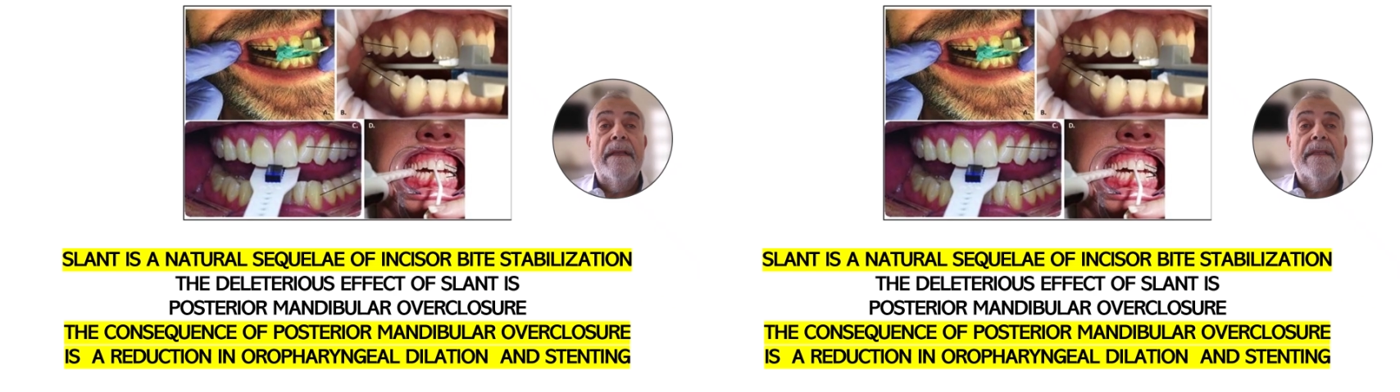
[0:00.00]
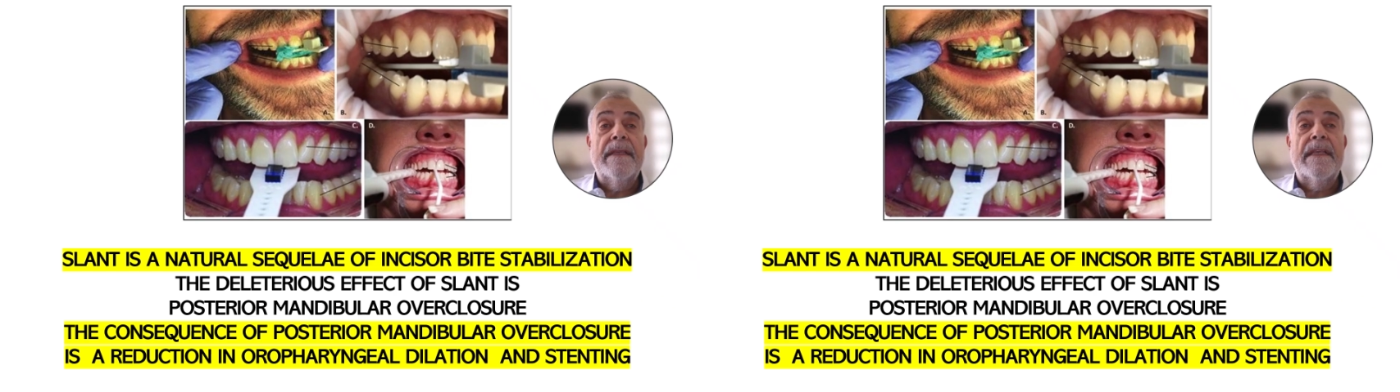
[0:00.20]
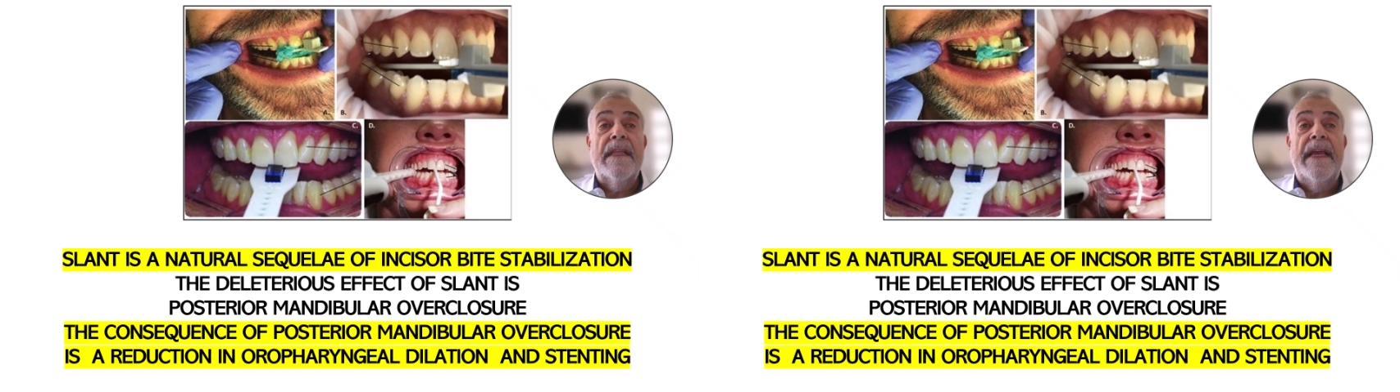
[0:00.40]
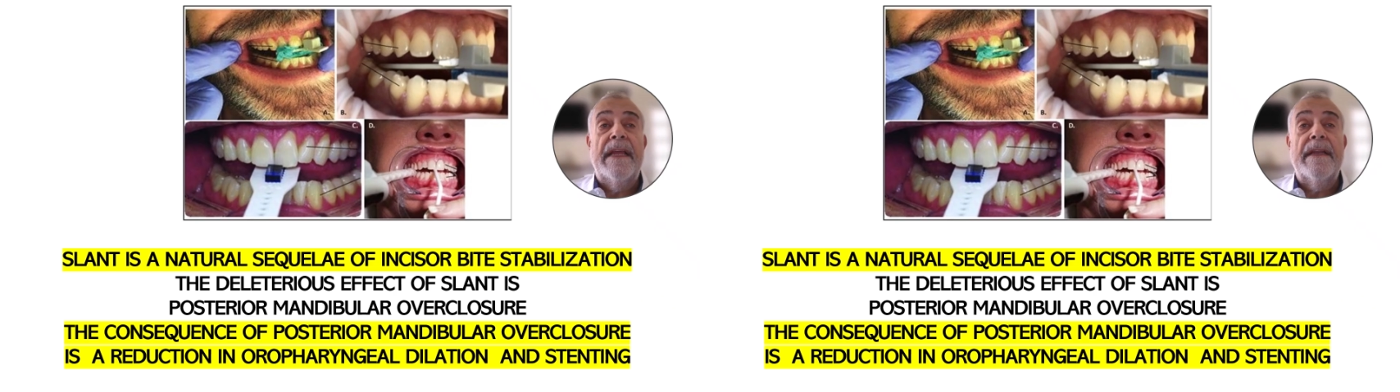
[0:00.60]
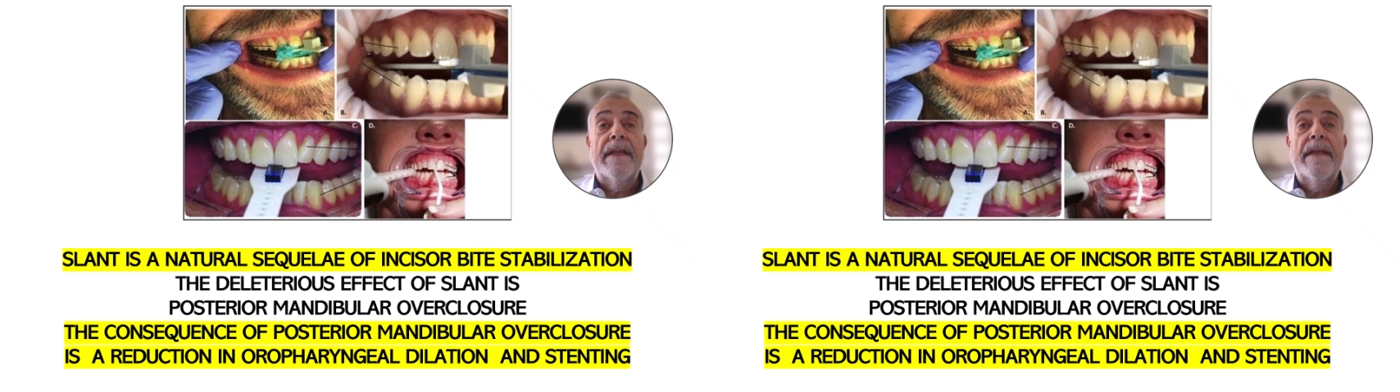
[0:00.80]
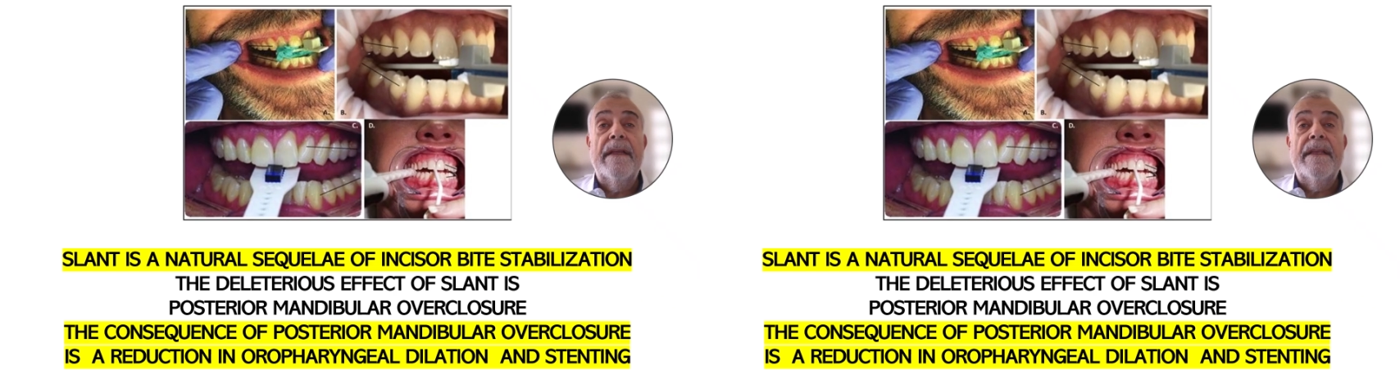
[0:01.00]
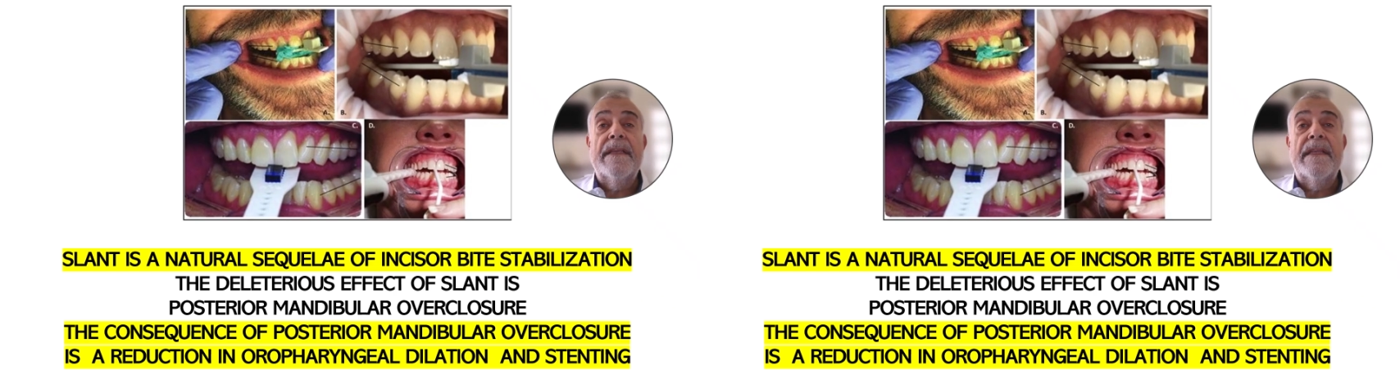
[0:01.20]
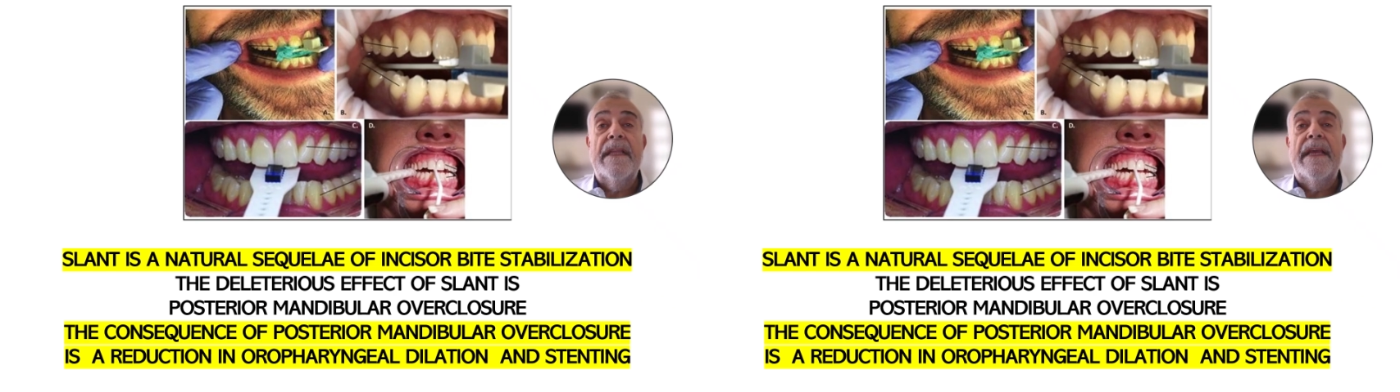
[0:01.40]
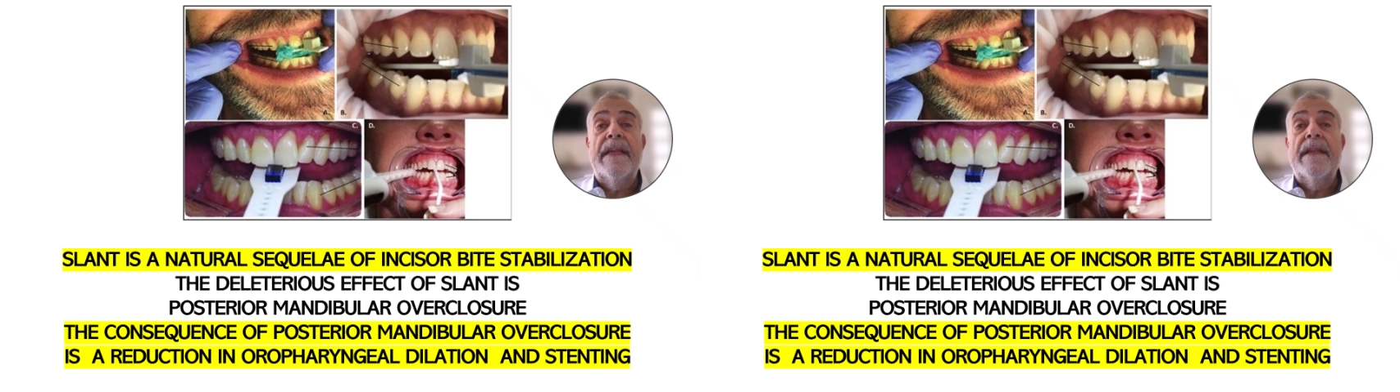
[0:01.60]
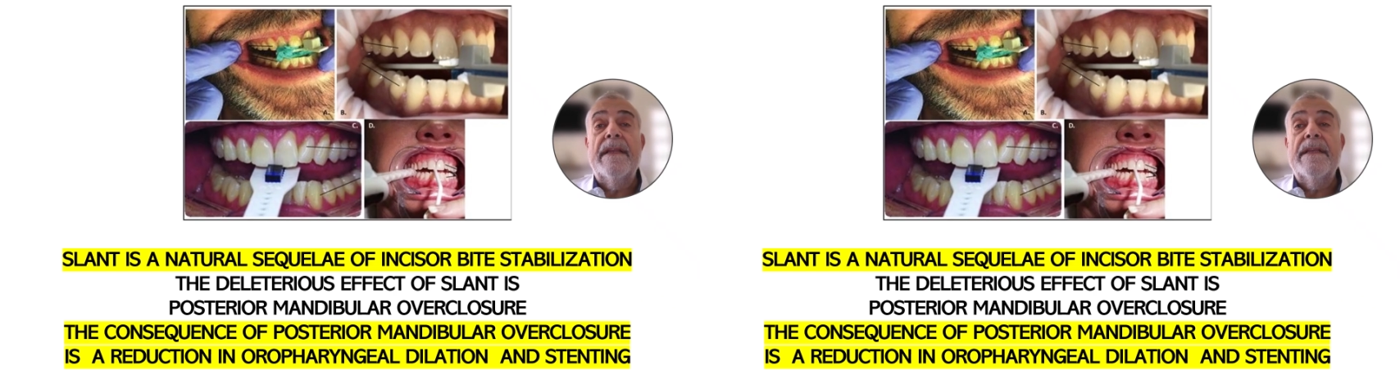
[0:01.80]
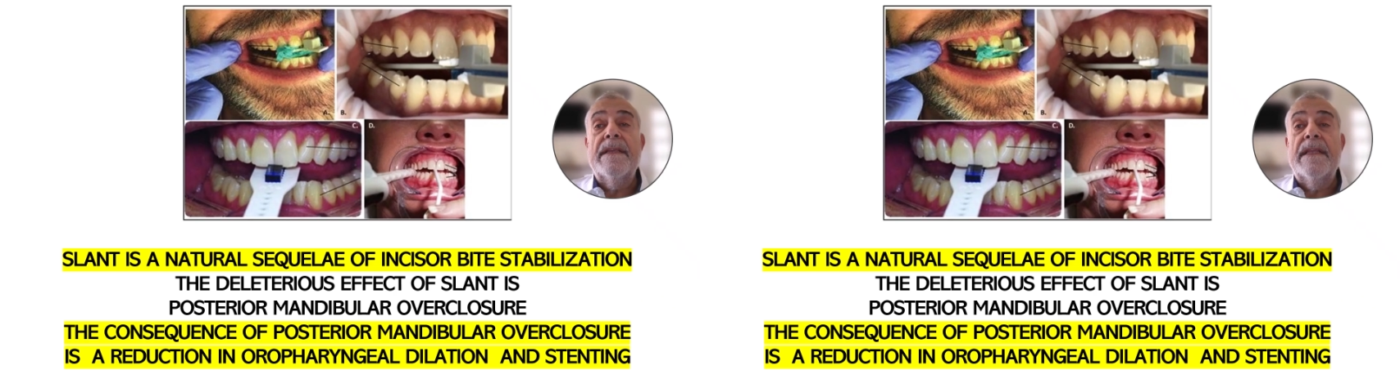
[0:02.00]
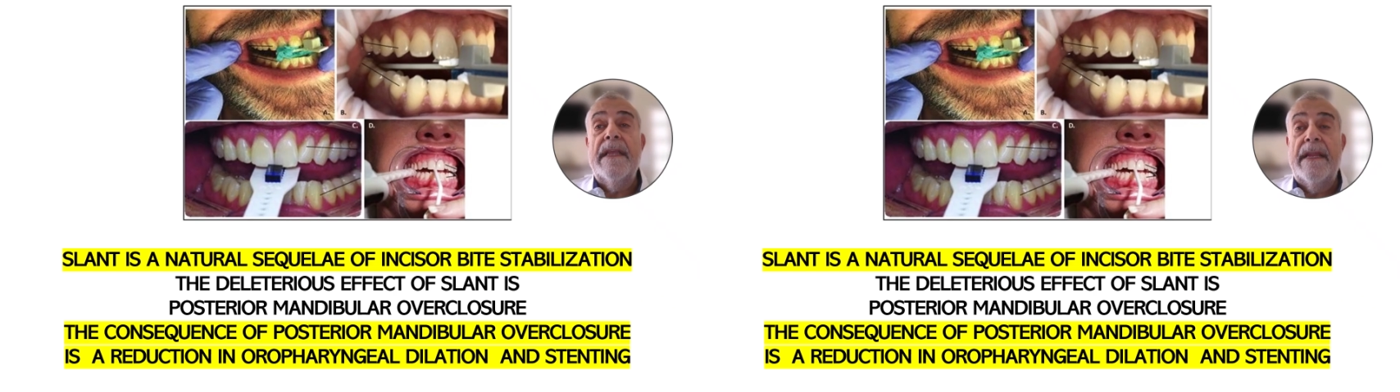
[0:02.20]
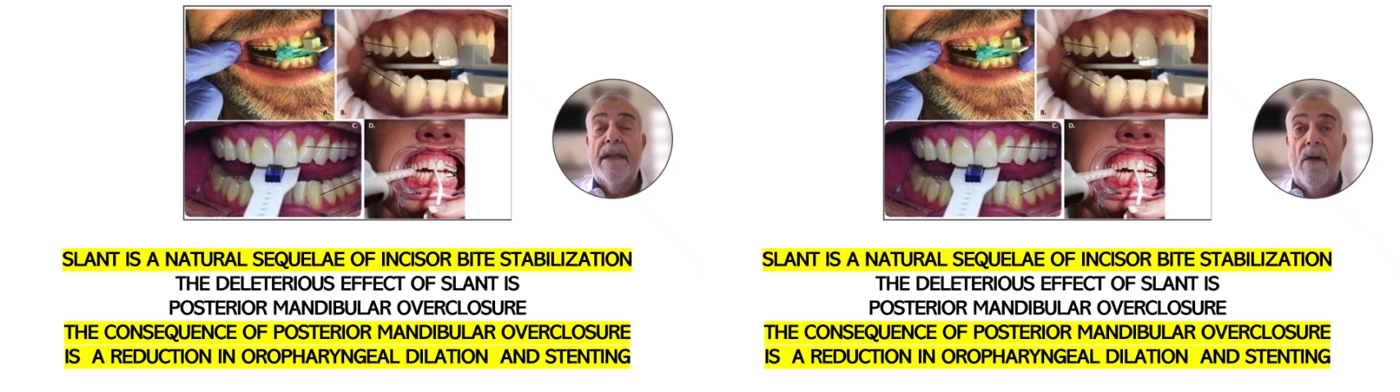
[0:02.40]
slant, slant, slant.